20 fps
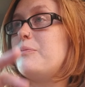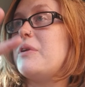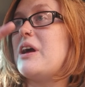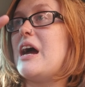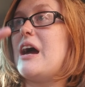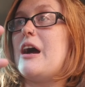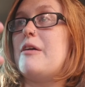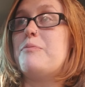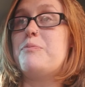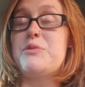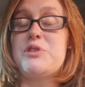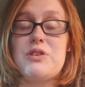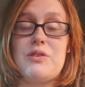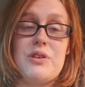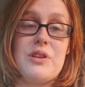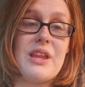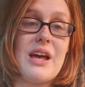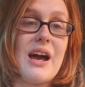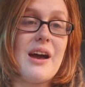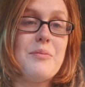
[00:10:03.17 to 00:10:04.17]
after
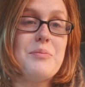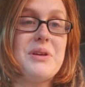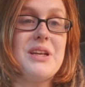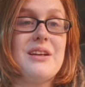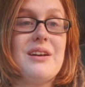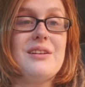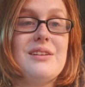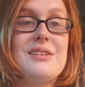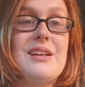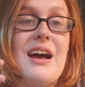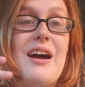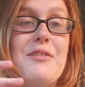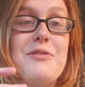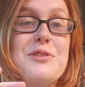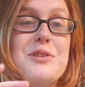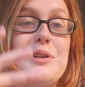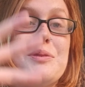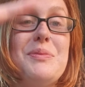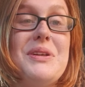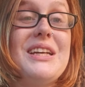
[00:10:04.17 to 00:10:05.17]
that,
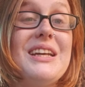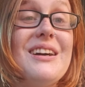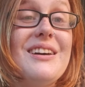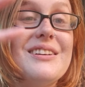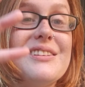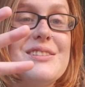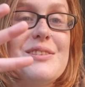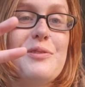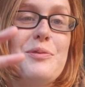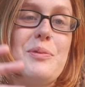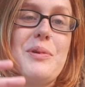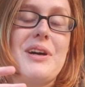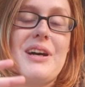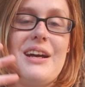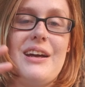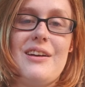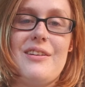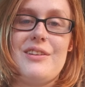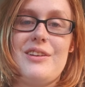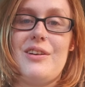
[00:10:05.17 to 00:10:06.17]
because of what
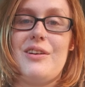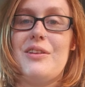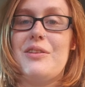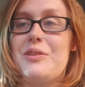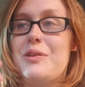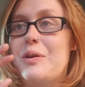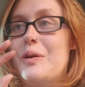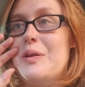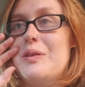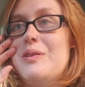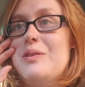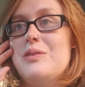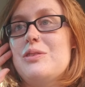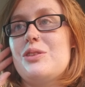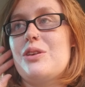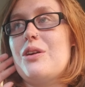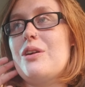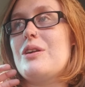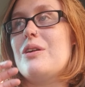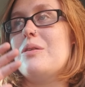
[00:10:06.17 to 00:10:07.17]
I had gone through in those
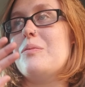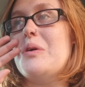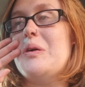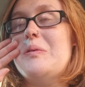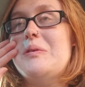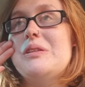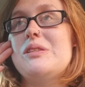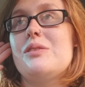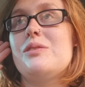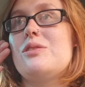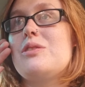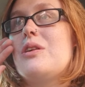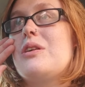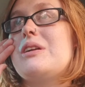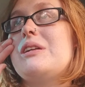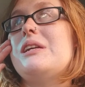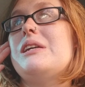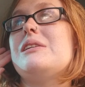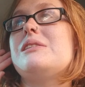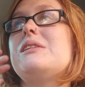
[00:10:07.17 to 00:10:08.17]
darker moments, those darker
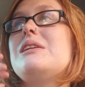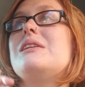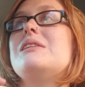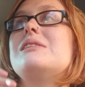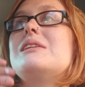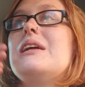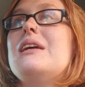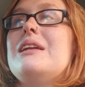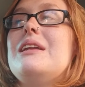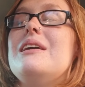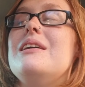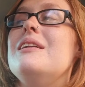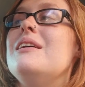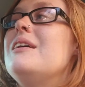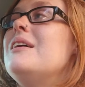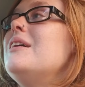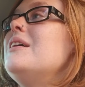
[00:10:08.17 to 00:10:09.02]
days, things that I did,